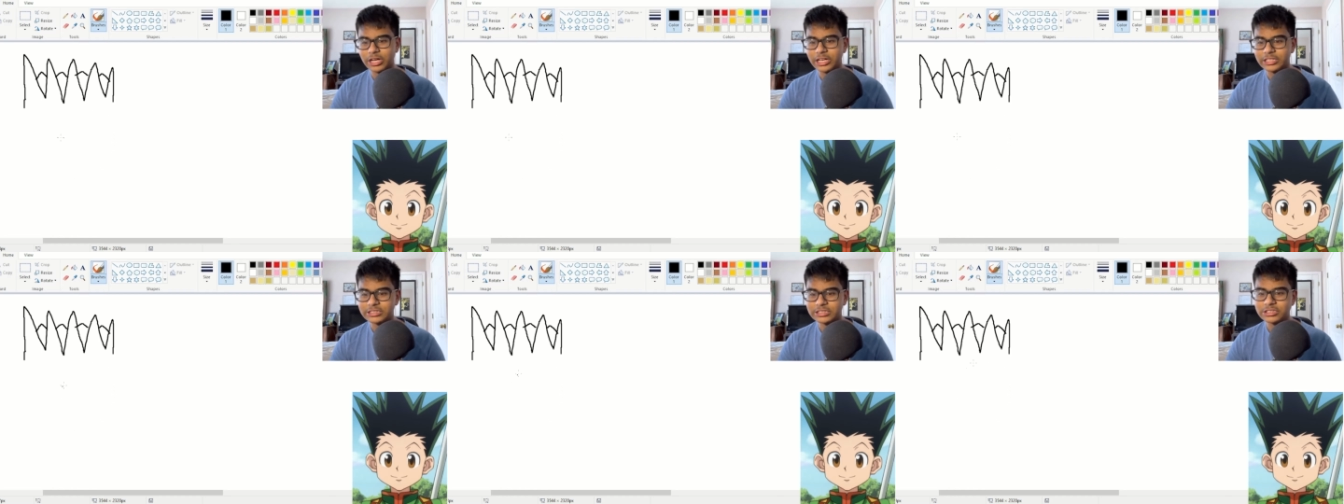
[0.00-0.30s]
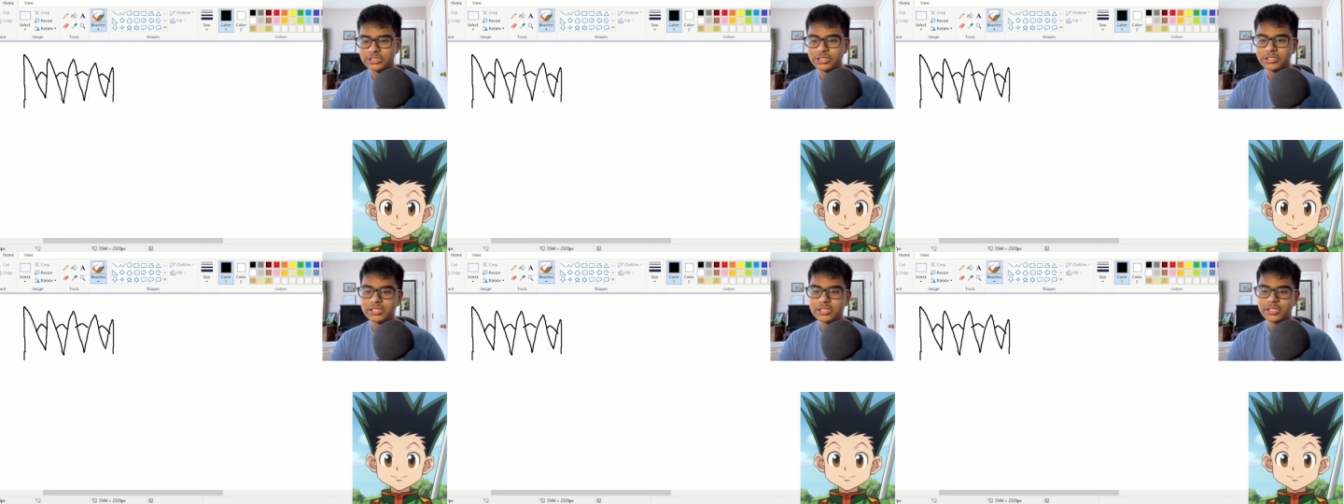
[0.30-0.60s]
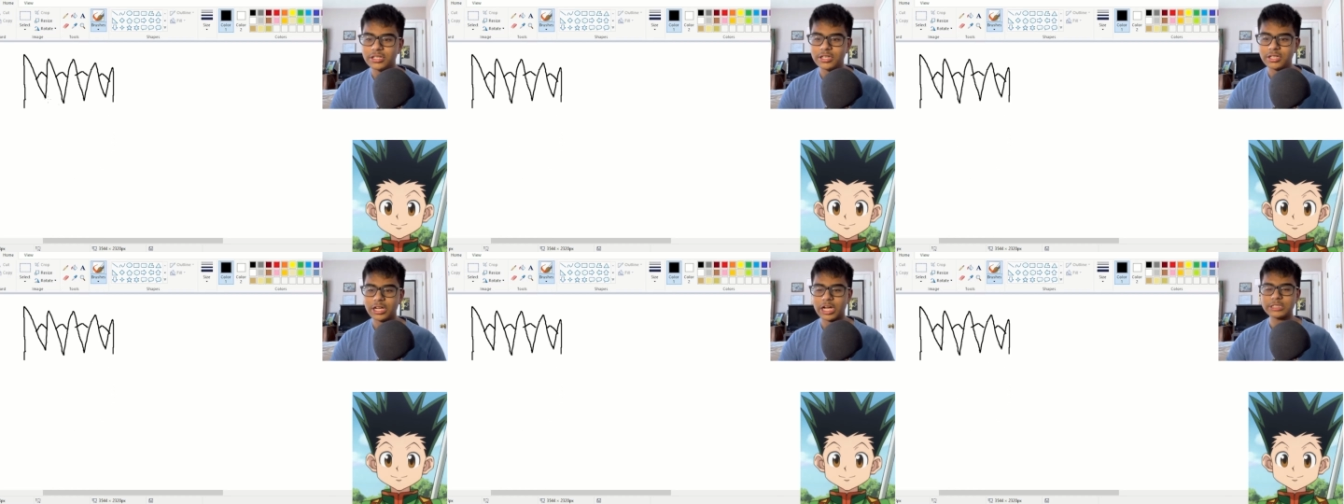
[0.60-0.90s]
I
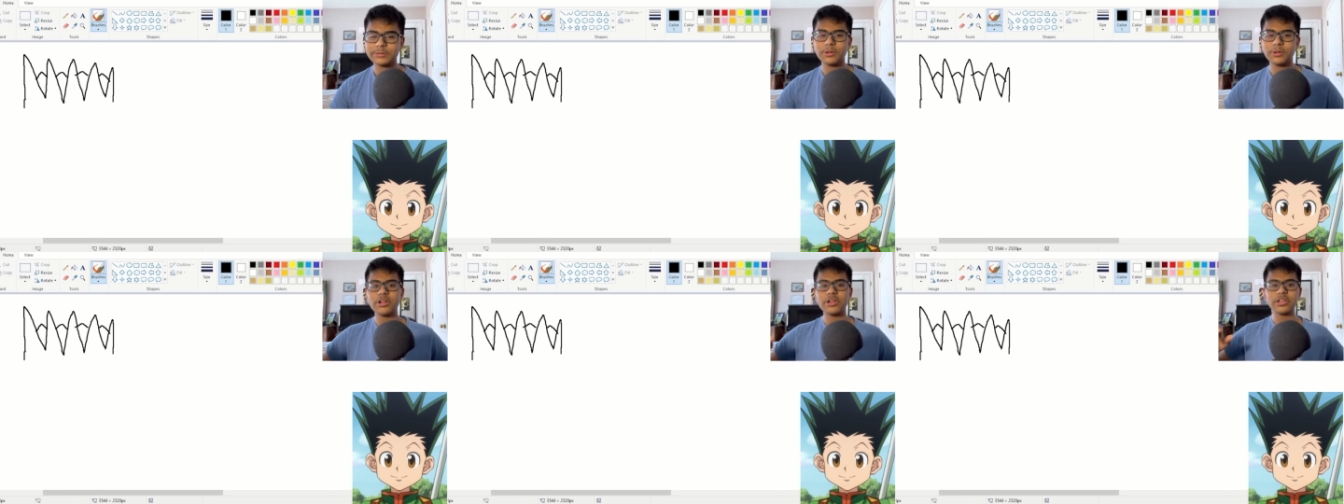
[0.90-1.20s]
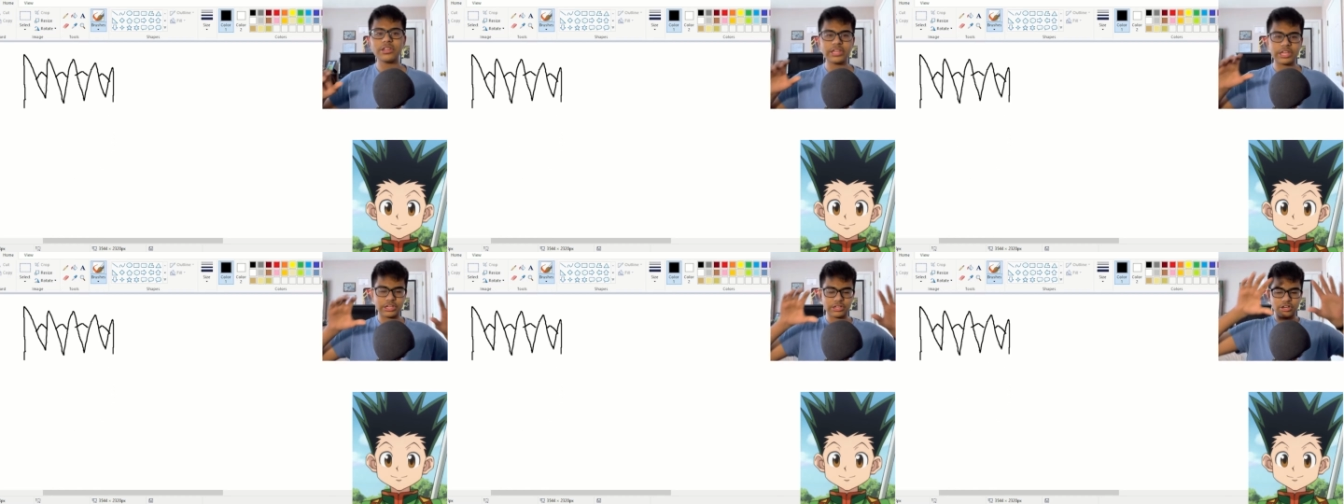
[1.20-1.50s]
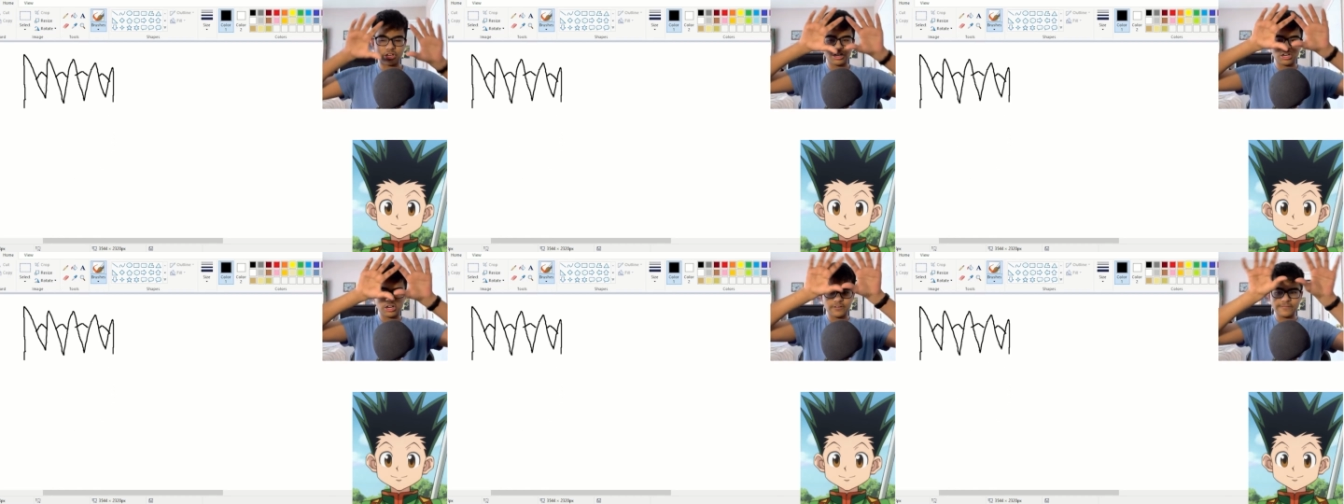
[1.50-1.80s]
should, I should probably like
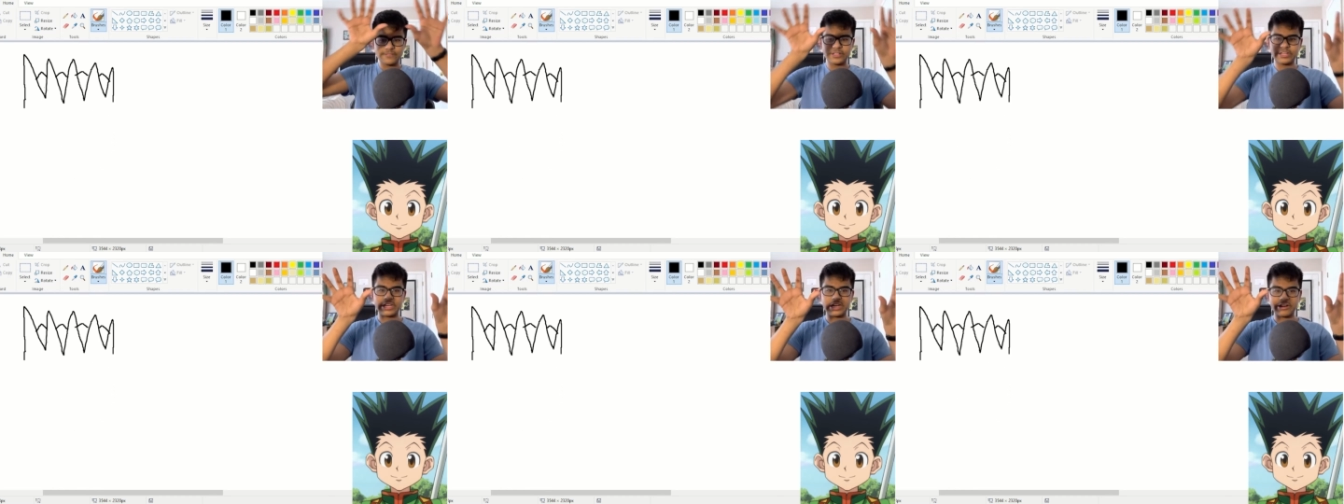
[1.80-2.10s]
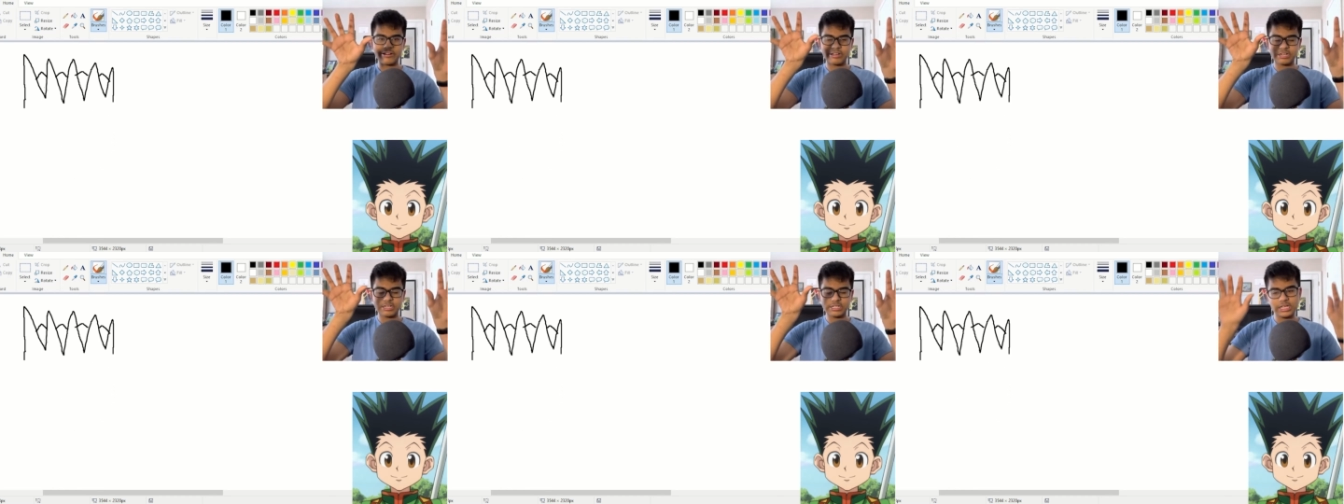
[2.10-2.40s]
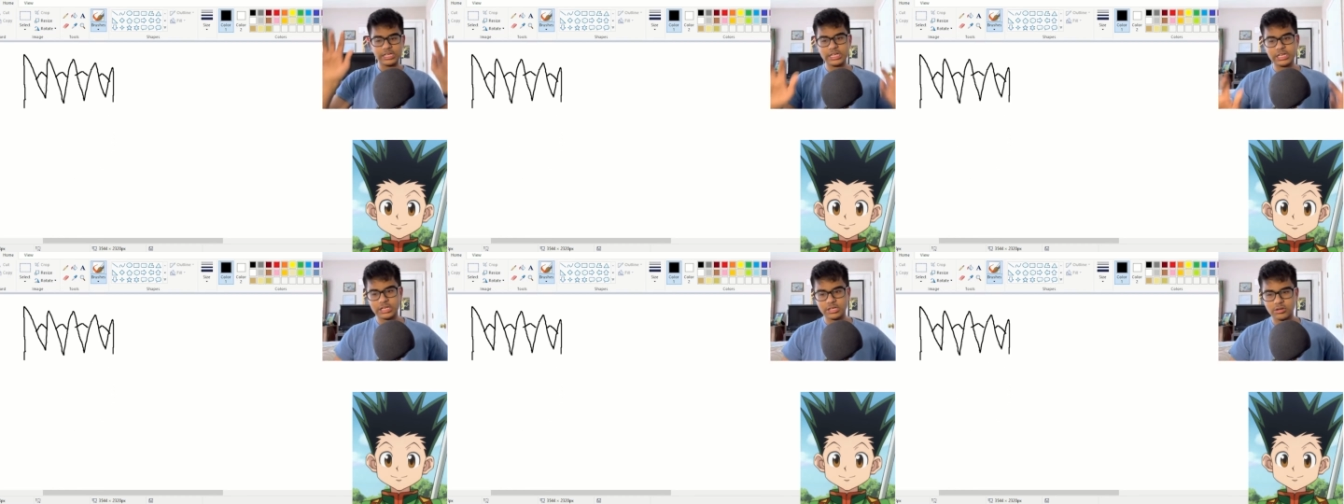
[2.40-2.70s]
curve the hair at an
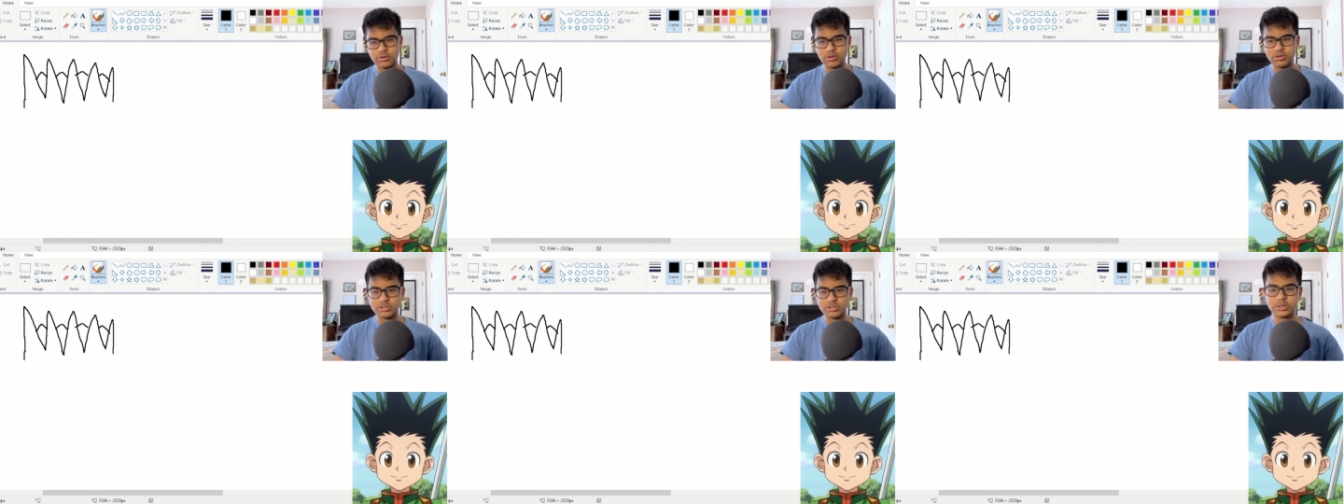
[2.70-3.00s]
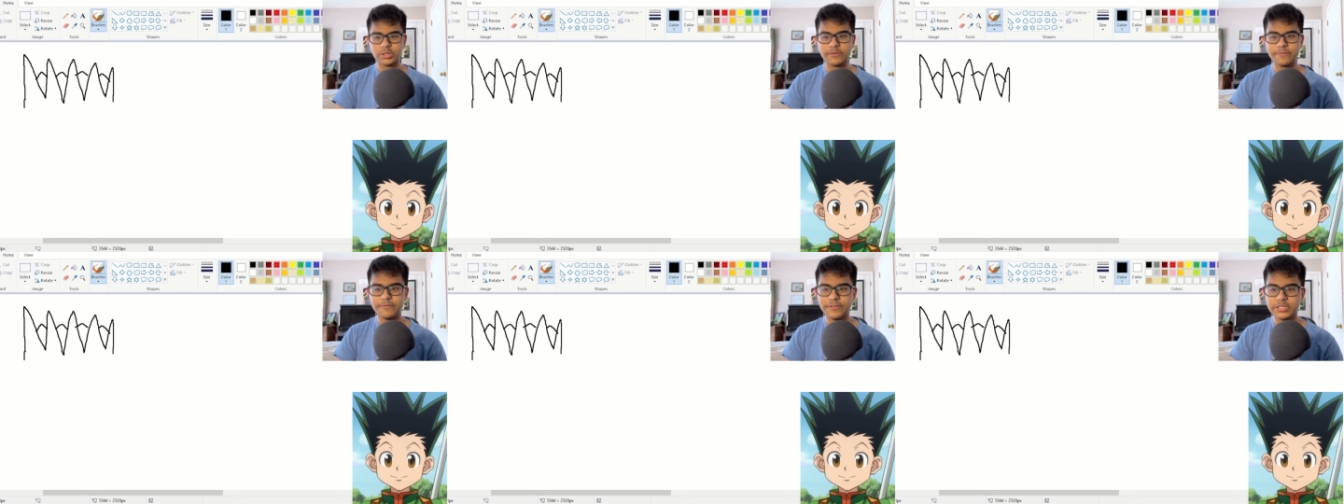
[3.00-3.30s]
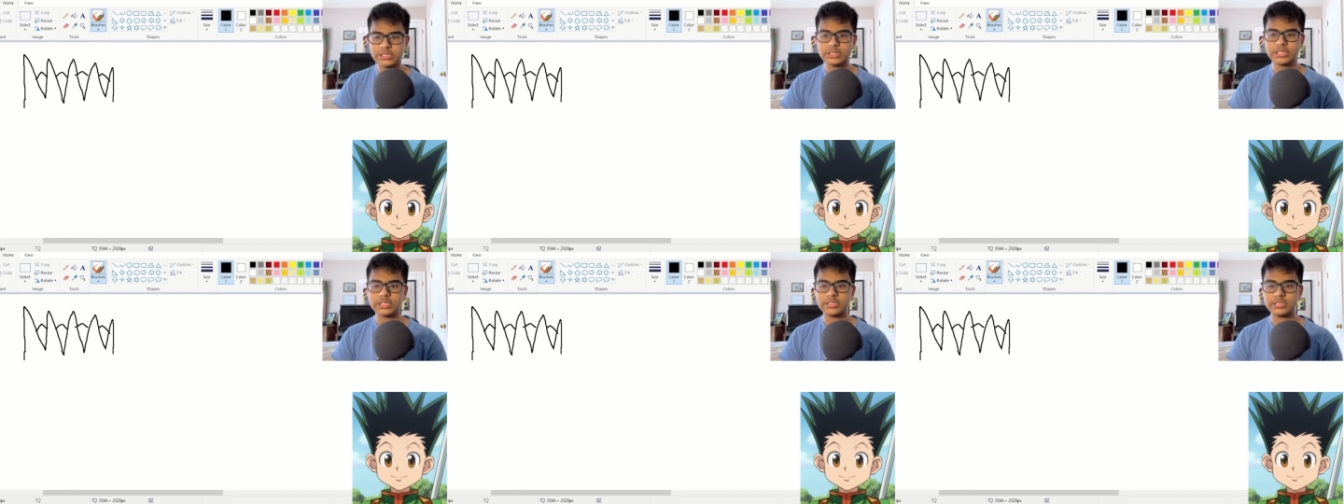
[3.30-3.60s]
angle so it
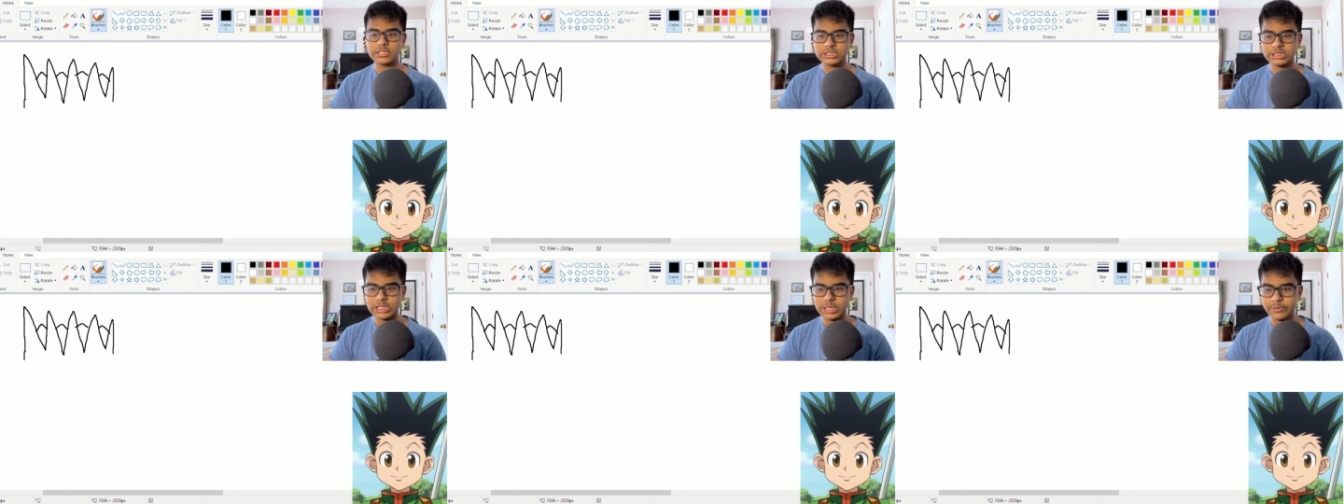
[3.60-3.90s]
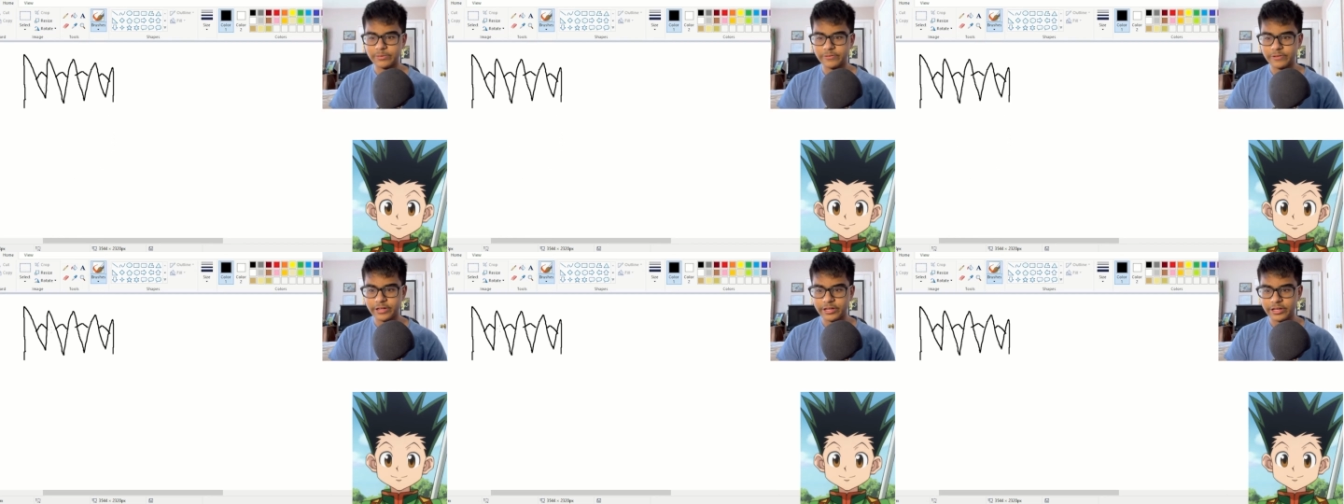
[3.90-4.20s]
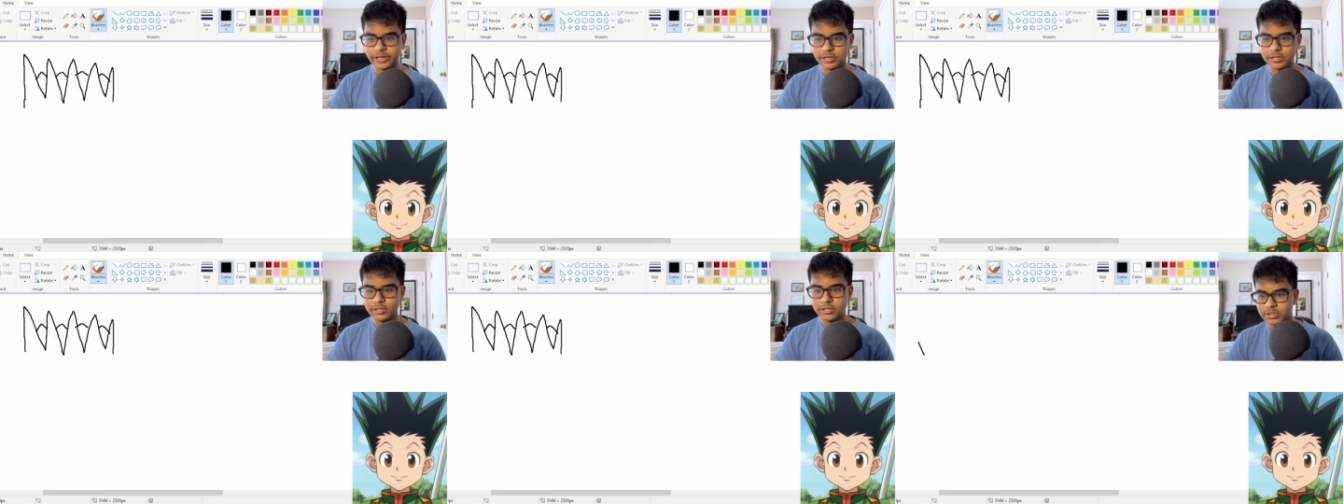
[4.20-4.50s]
fits like the shape of a
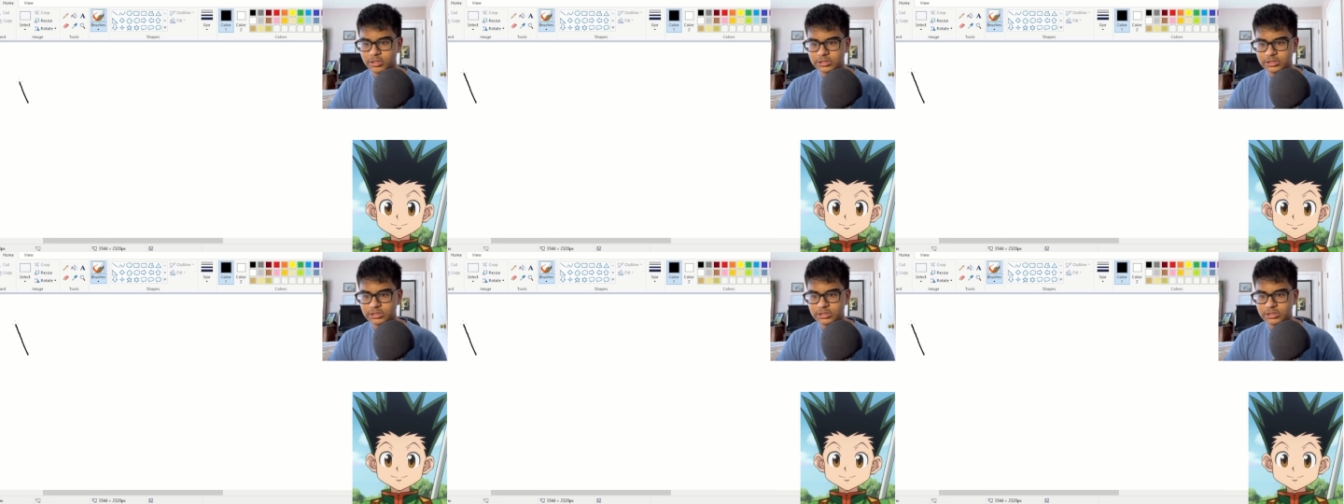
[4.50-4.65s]
head.